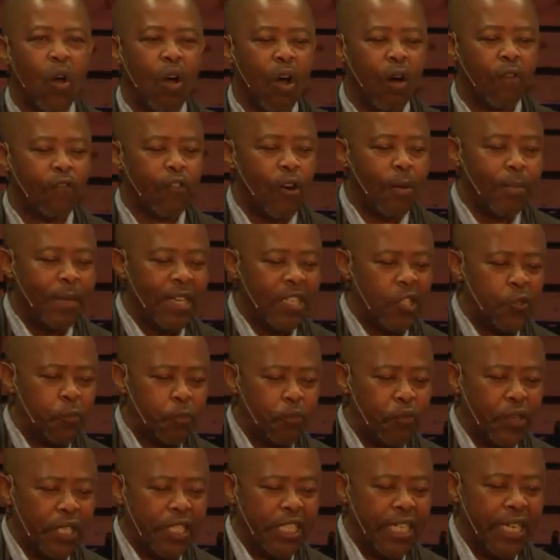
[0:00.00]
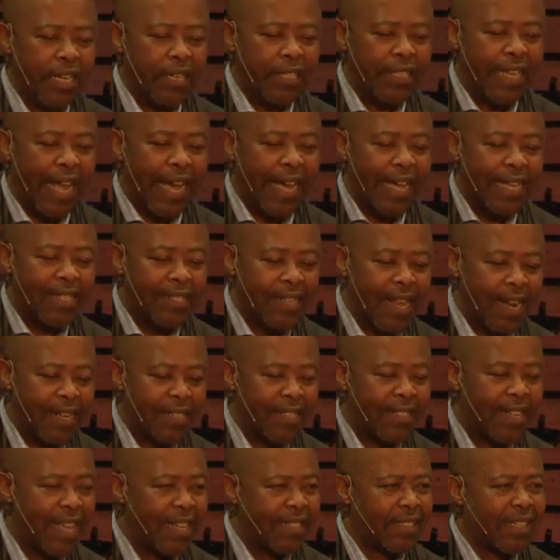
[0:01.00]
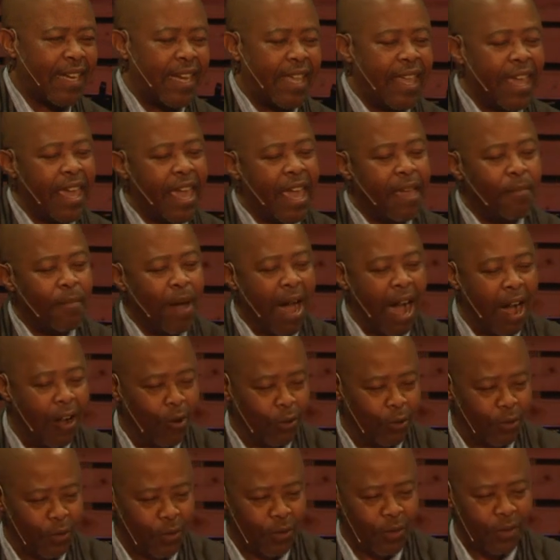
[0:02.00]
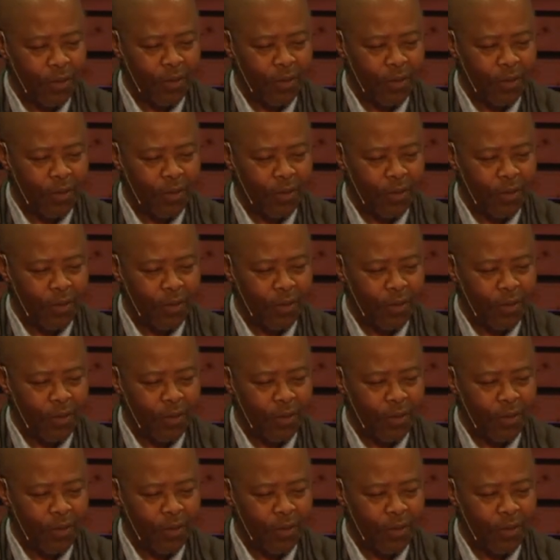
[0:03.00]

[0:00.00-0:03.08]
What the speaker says: from his preaching, the result that came out,